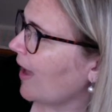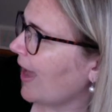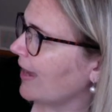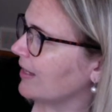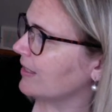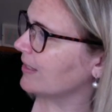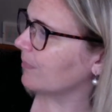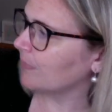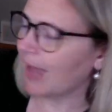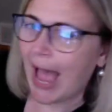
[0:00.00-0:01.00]
eggs.
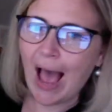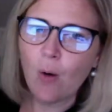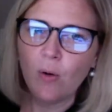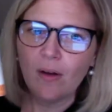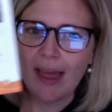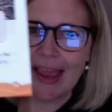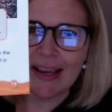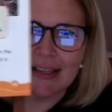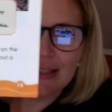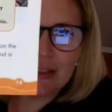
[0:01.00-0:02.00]
Owl eggs